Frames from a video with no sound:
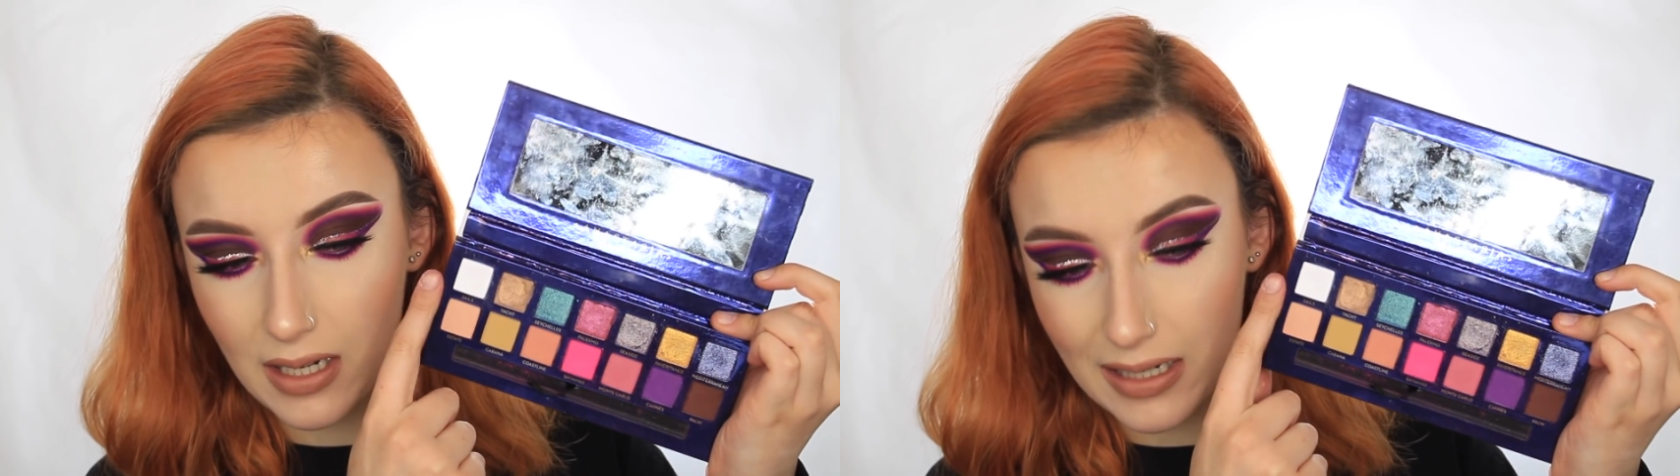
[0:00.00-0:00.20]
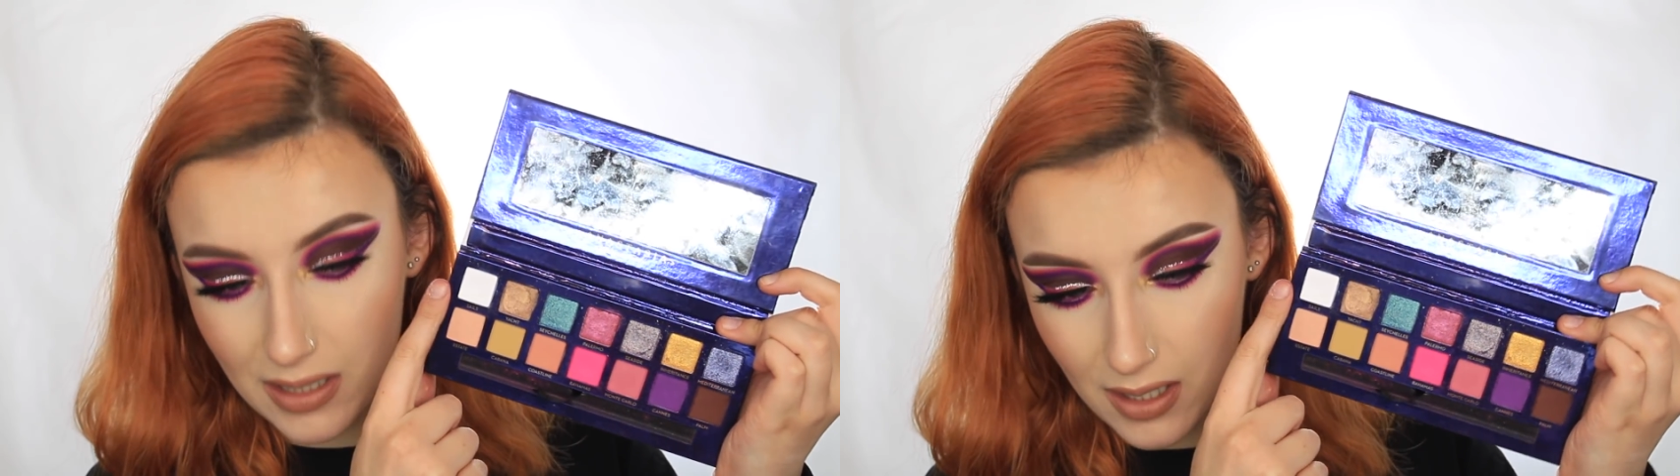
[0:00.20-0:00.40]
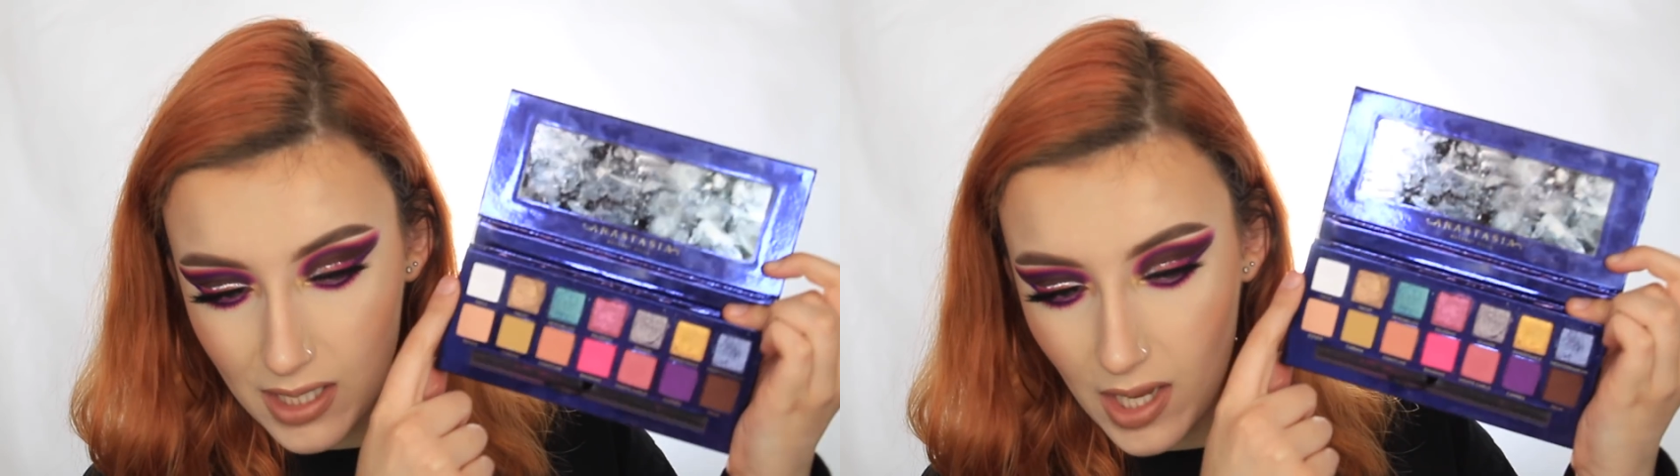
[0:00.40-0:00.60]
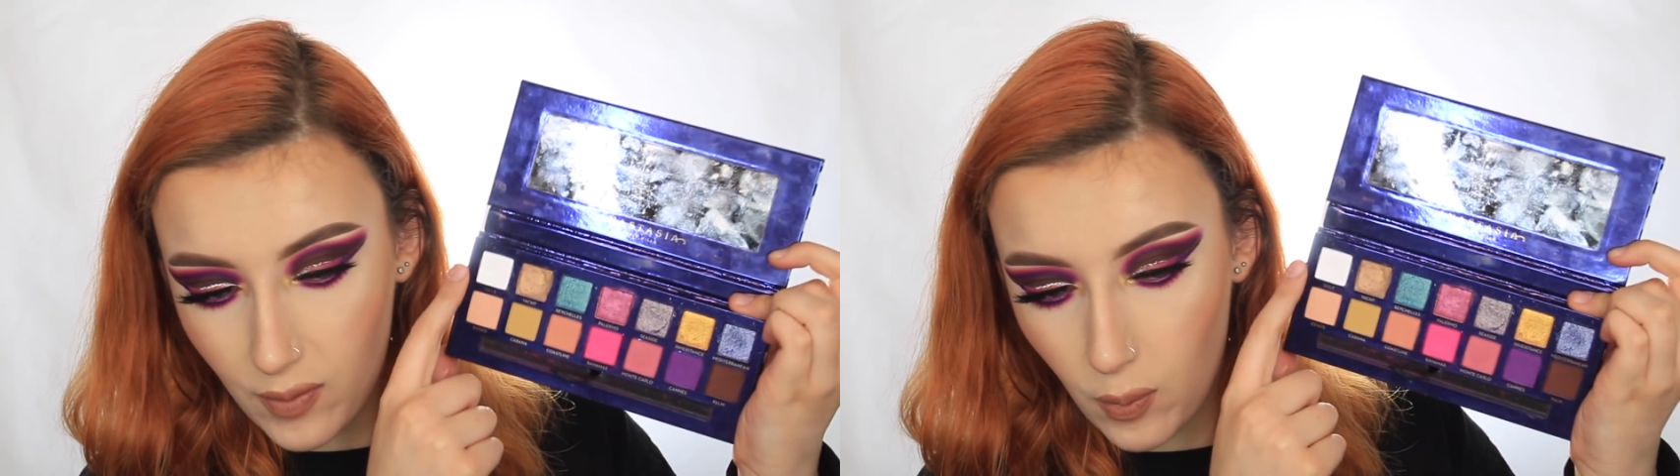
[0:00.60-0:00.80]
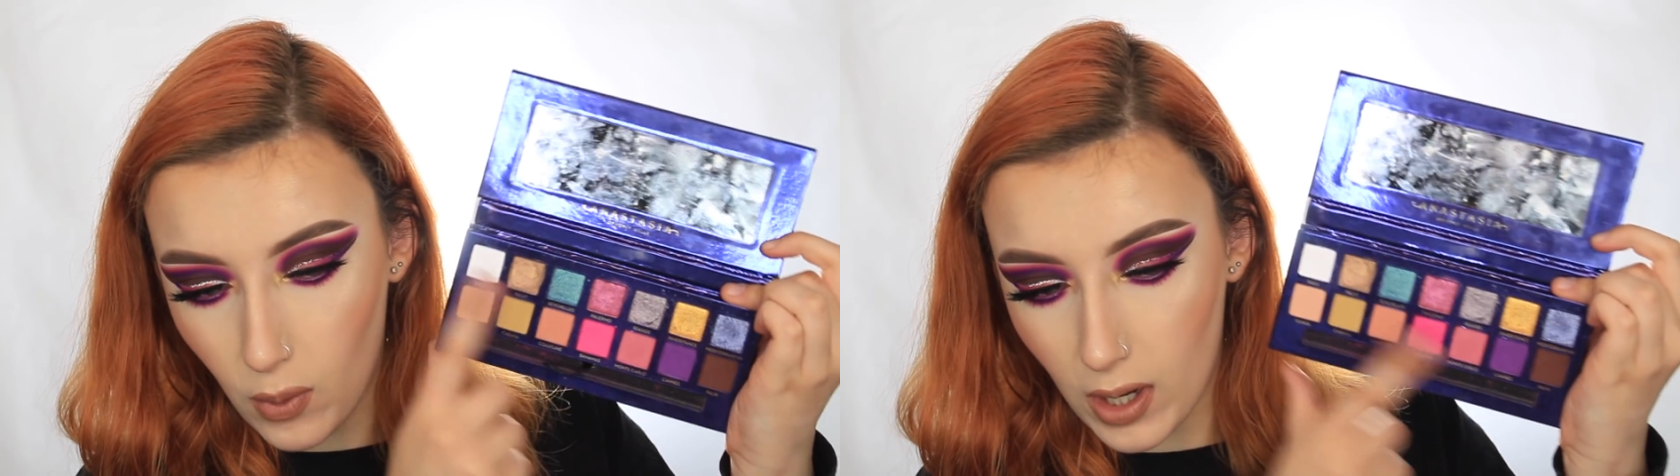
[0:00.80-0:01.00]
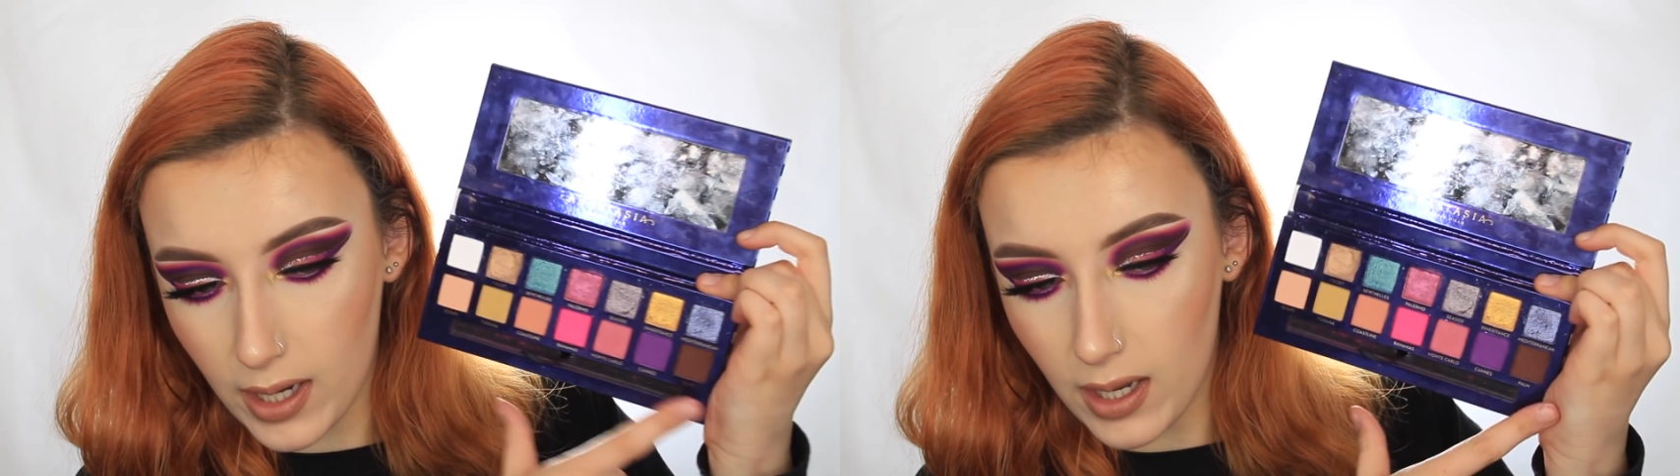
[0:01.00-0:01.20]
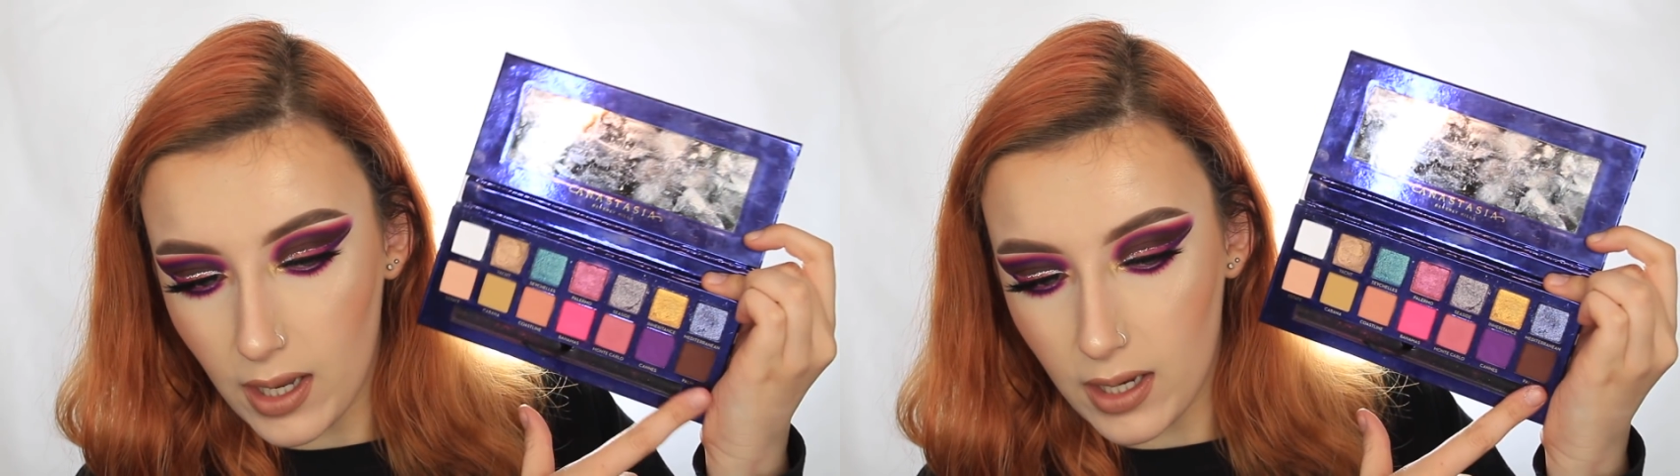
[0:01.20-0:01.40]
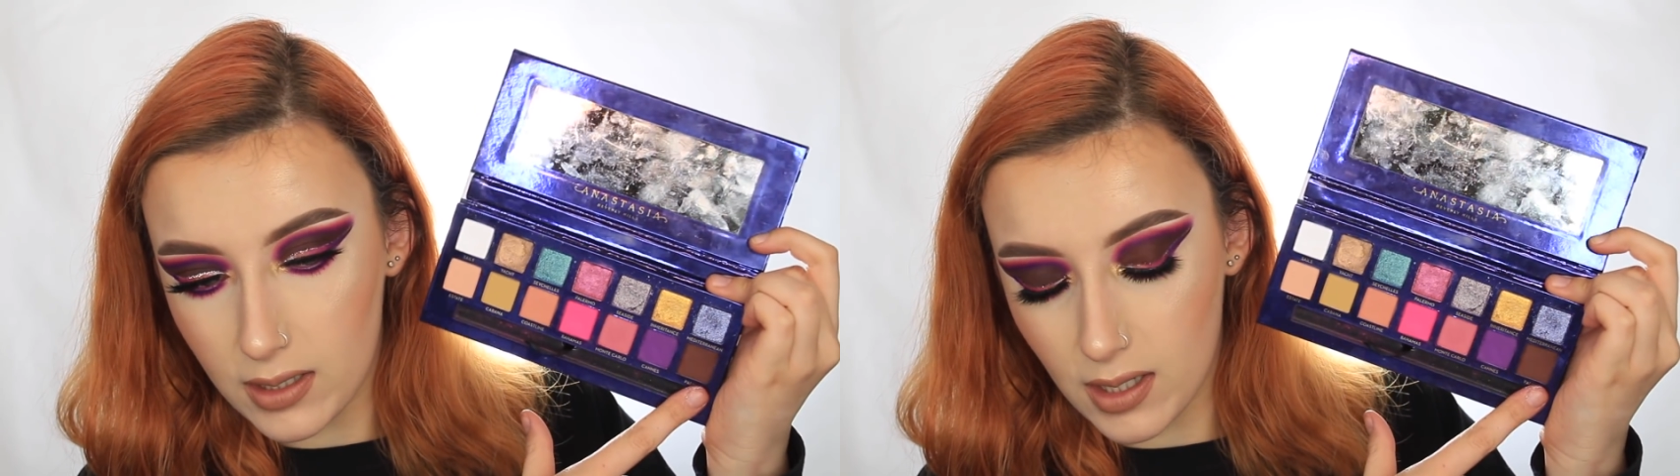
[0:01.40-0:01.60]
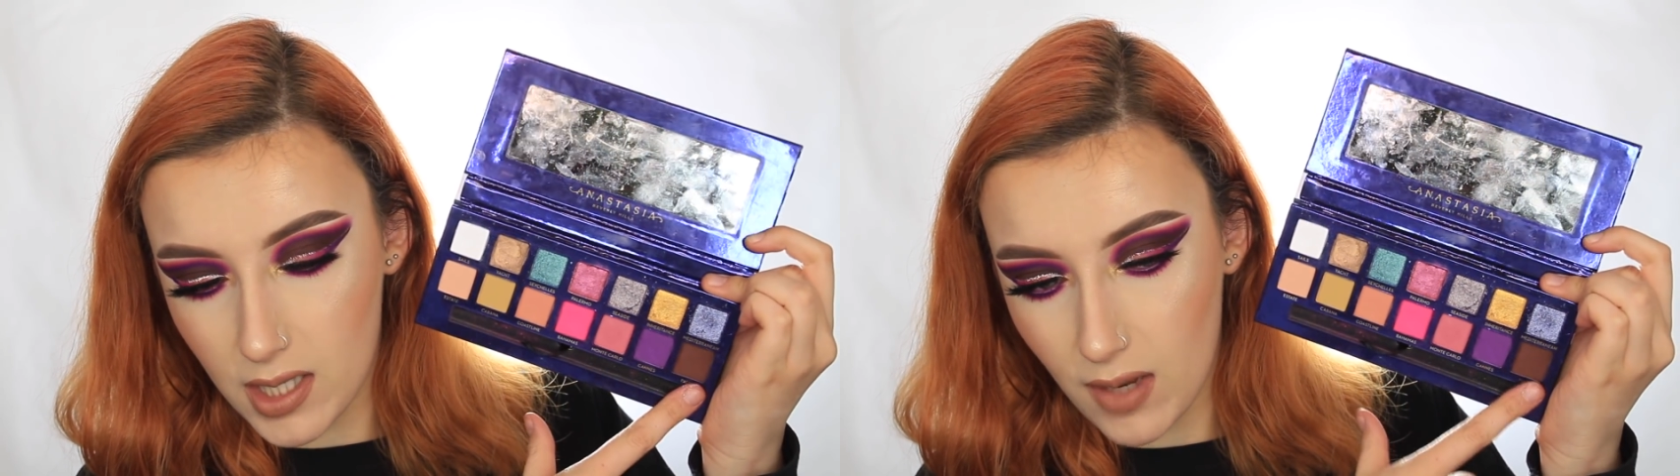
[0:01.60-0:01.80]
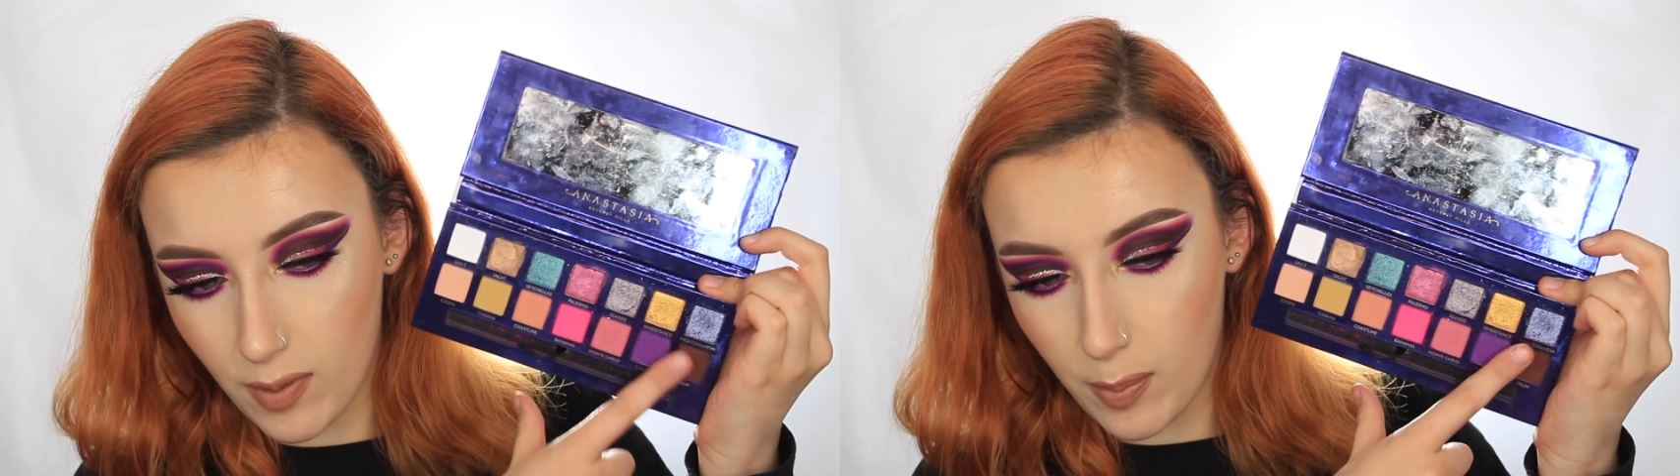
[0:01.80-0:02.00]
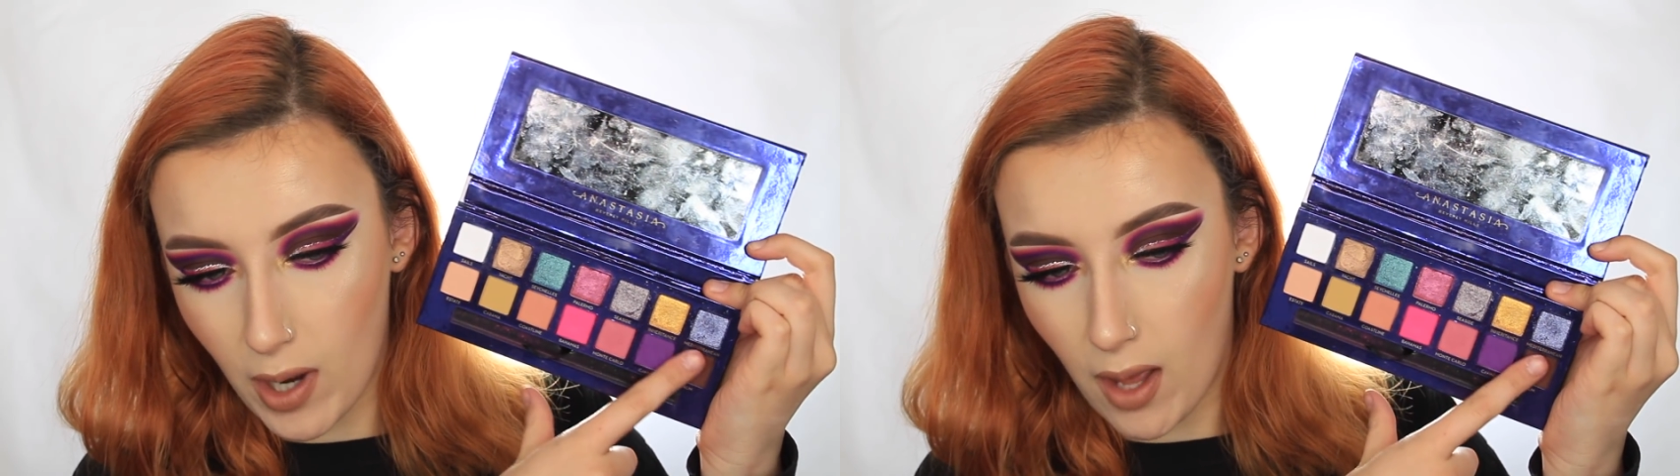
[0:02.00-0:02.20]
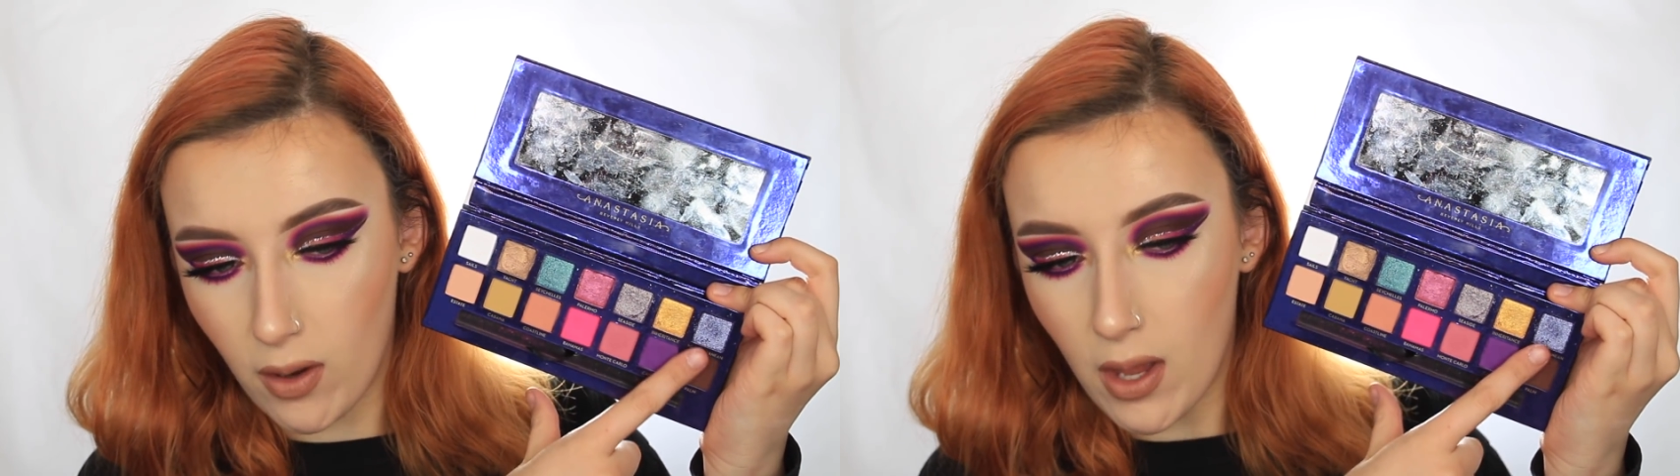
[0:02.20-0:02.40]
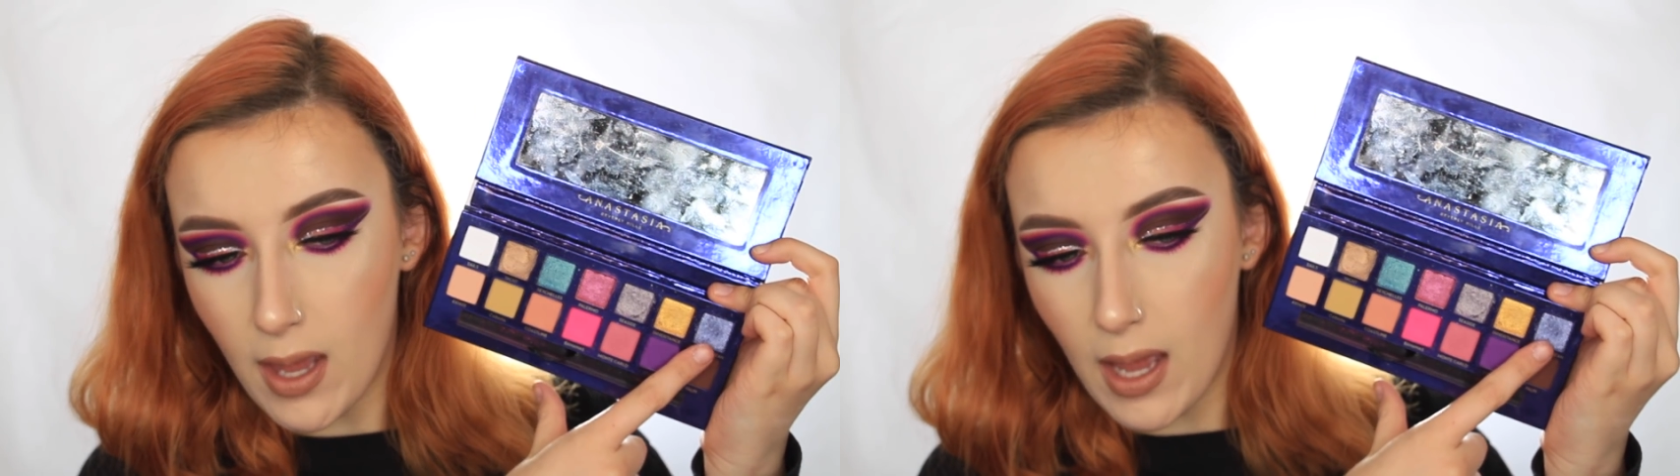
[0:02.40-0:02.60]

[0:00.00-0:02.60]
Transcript: It does have a white, does have the brown,